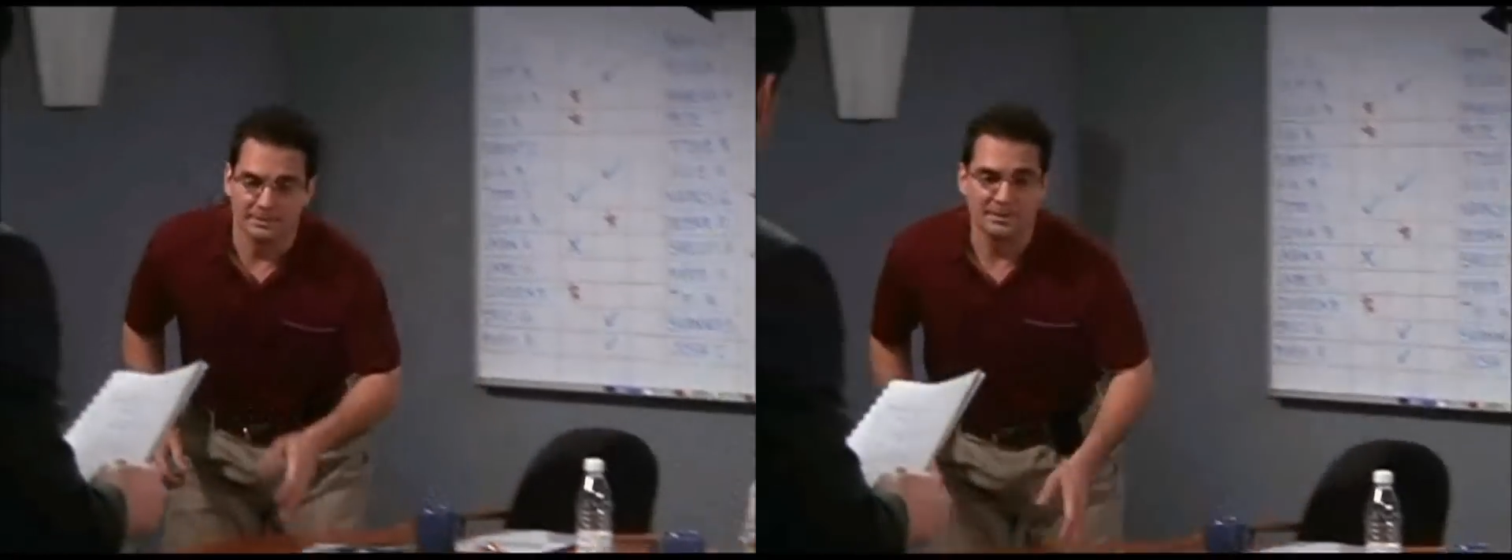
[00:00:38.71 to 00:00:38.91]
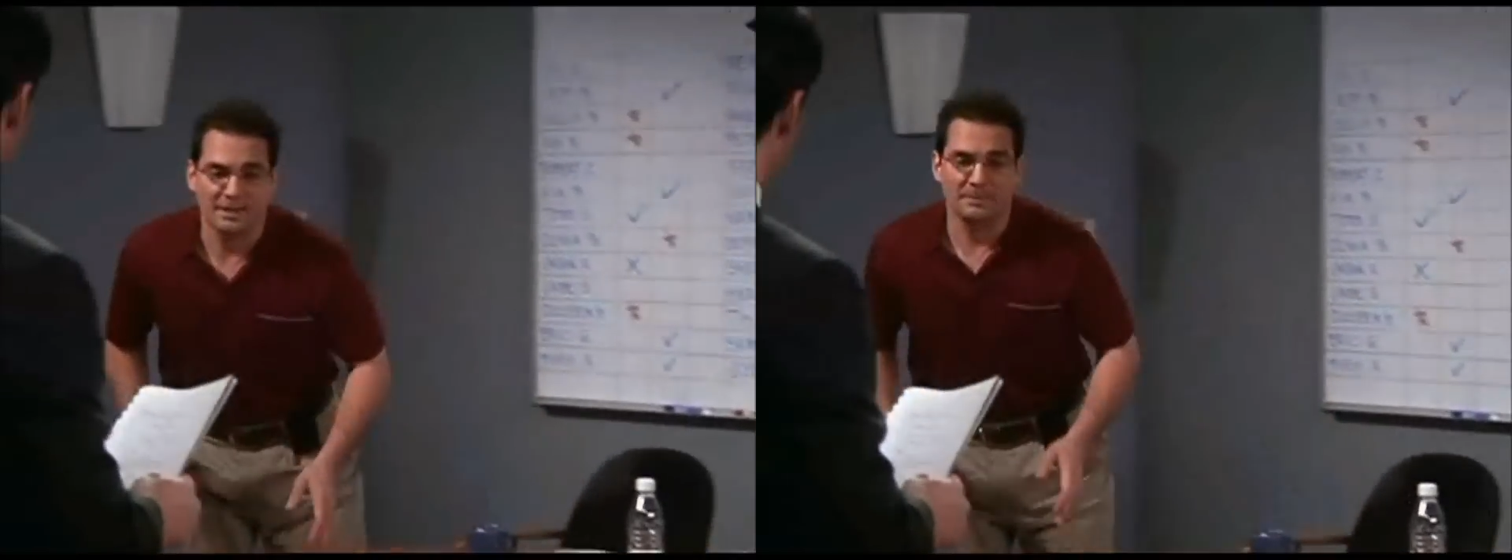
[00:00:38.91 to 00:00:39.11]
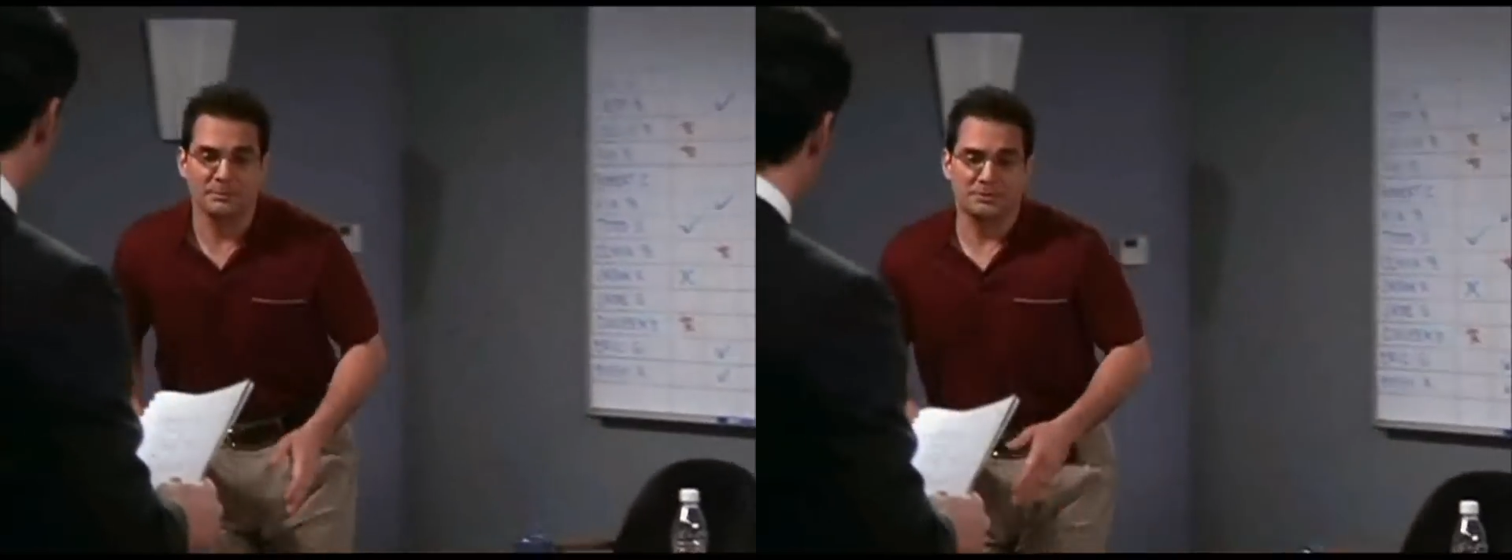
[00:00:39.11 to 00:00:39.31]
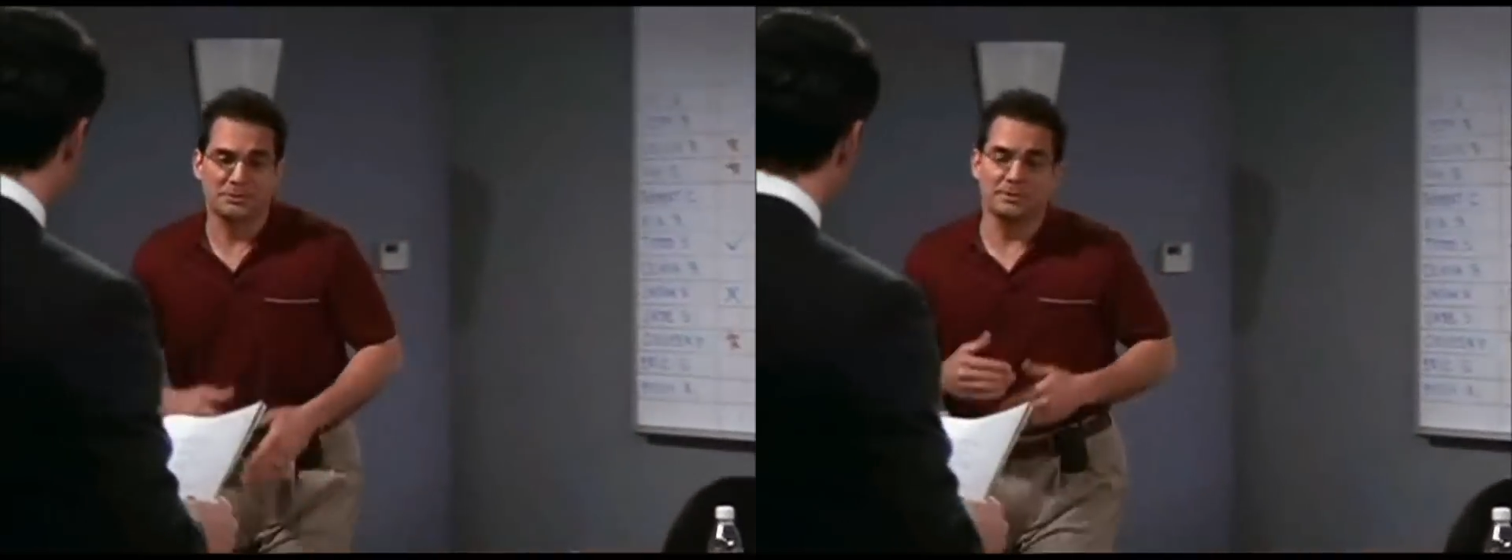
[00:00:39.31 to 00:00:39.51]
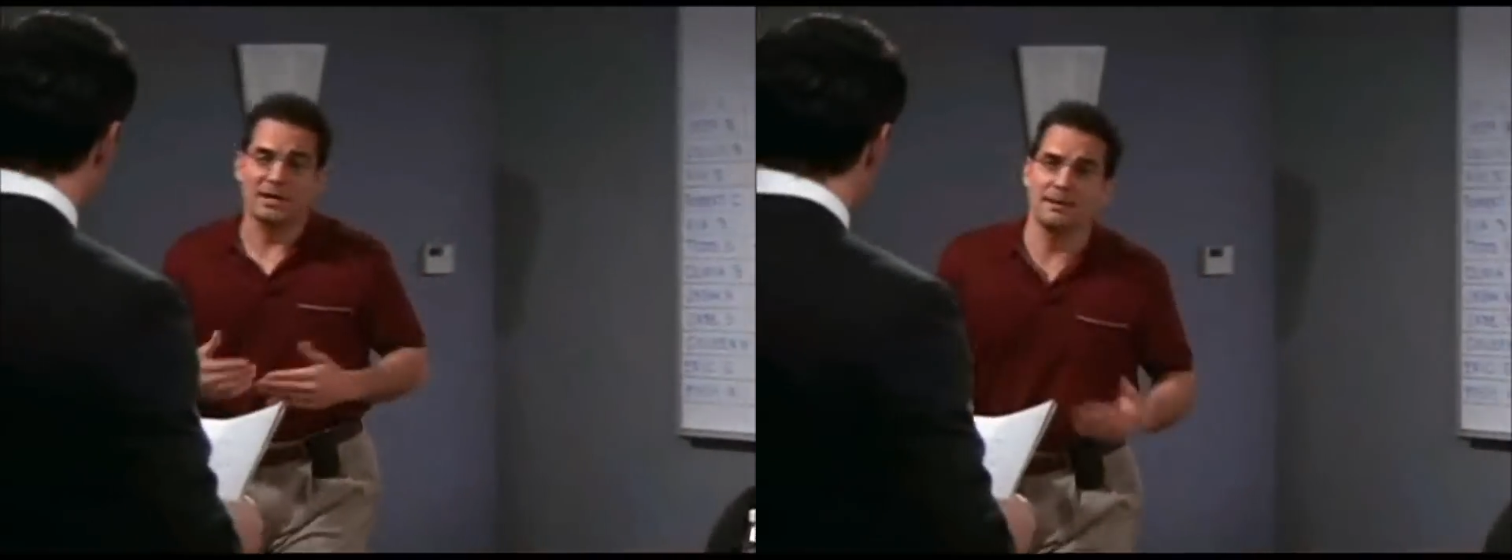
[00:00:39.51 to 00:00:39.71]
the game was
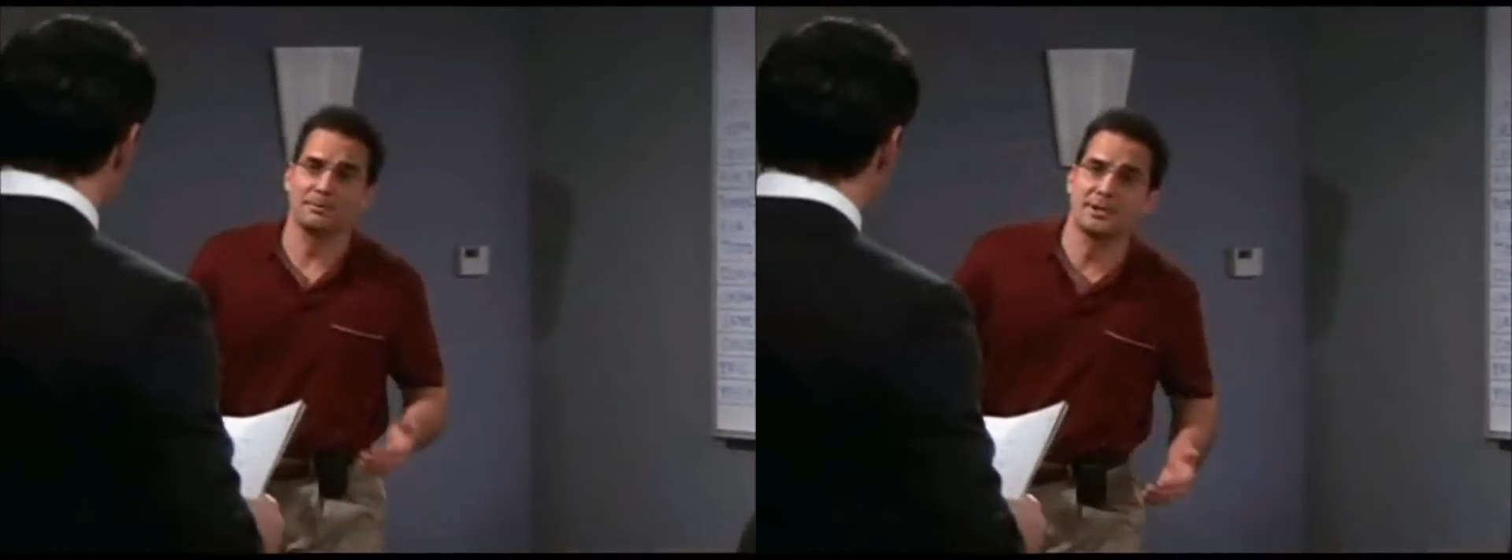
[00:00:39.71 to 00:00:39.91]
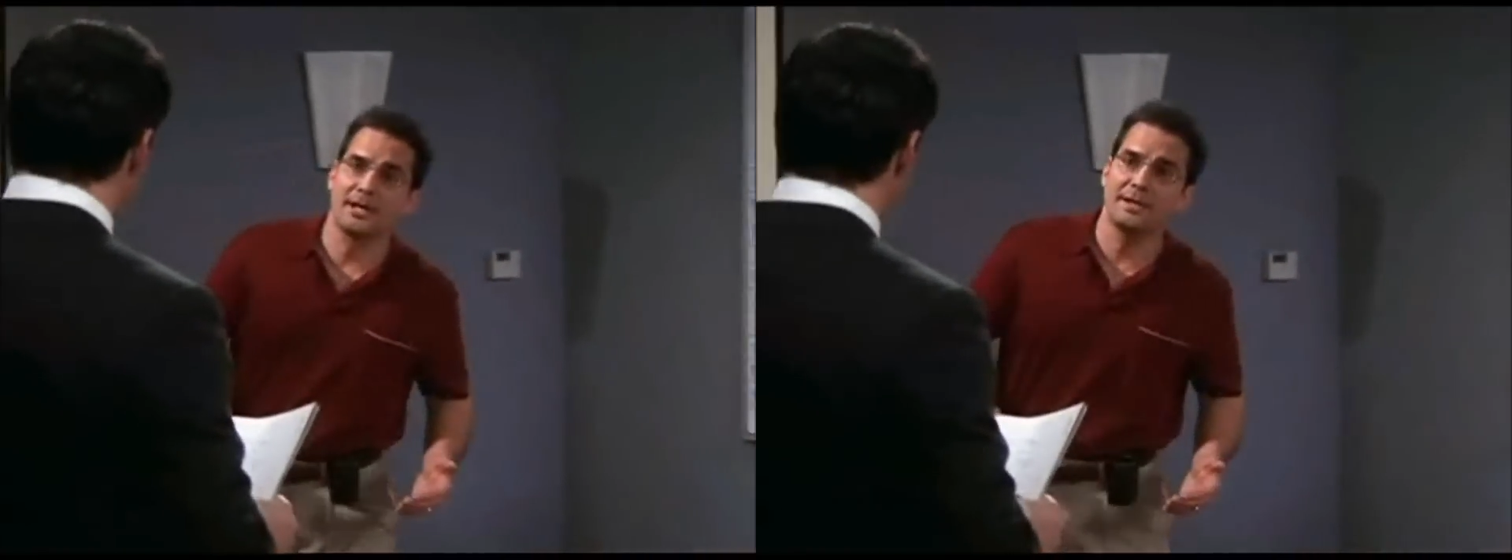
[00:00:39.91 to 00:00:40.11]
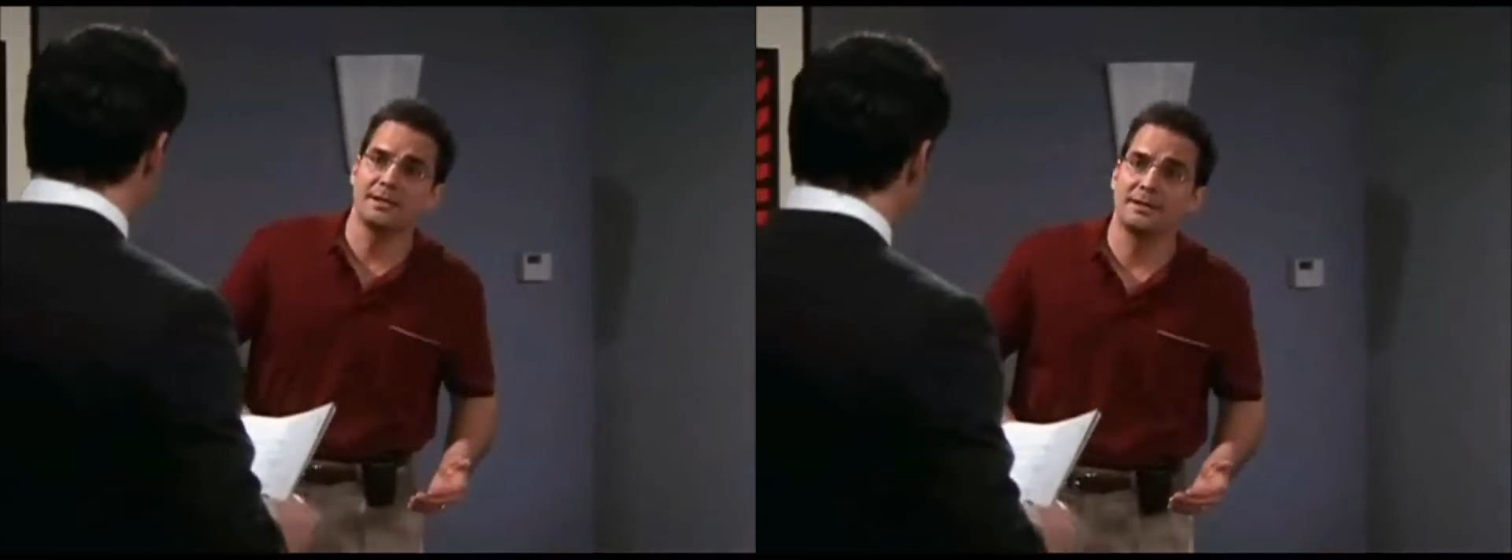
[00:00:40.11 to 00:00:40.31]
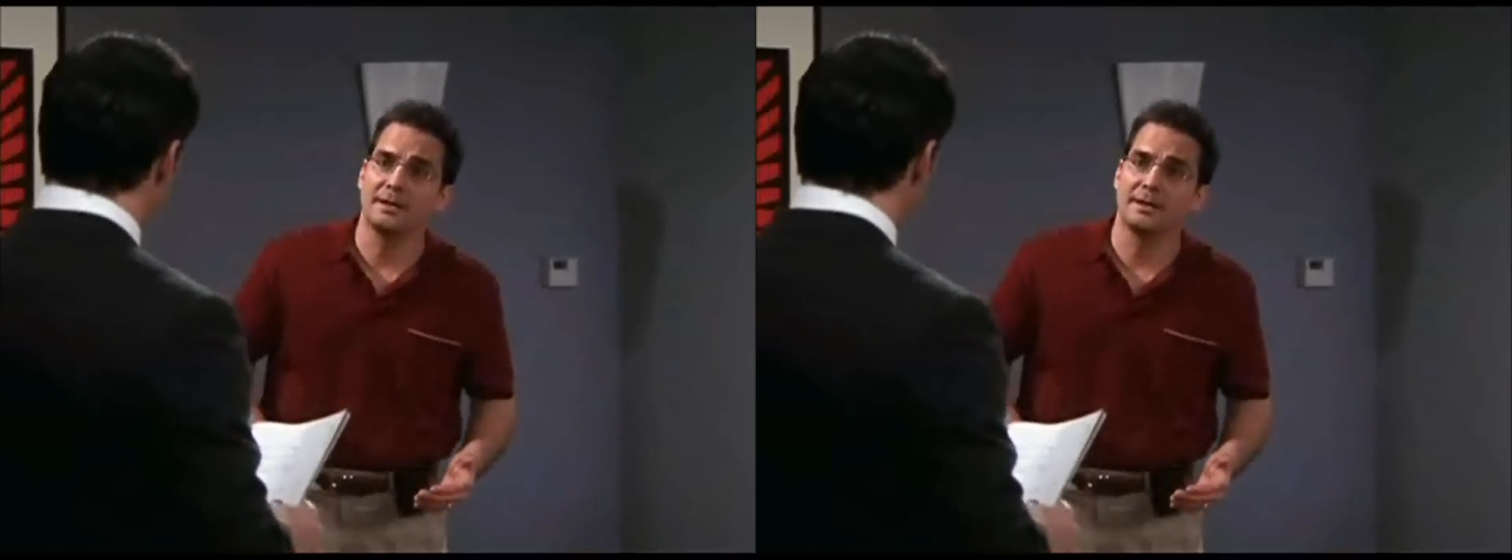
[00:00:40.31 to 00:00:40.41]
too complicated,